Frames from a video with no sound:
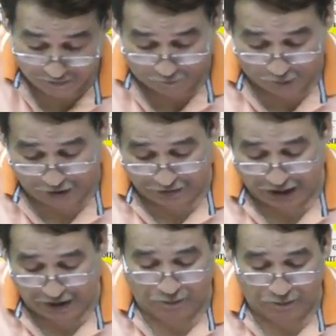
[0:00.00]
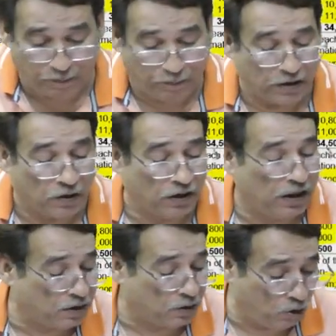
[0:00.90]
For example, there
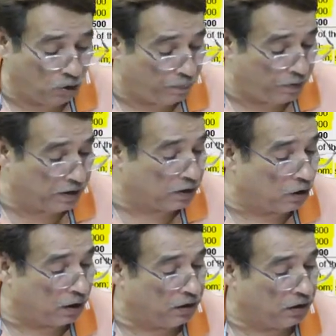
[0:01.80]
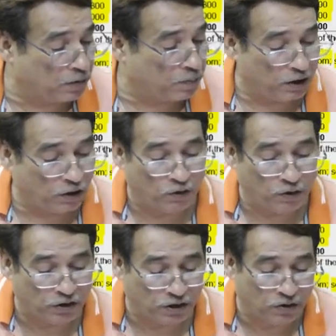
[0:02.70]
is no opening stock in this particular
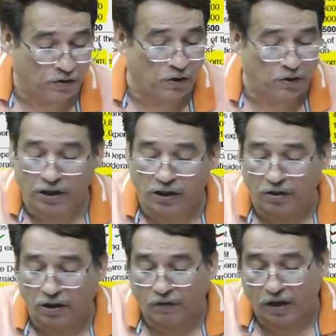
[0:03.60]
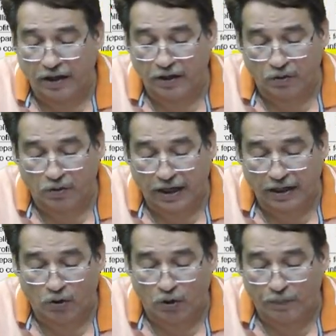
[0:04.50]
question, so you need not require to write
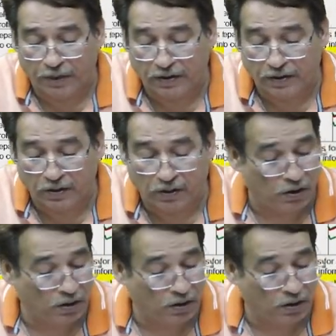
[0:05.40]
opening stock.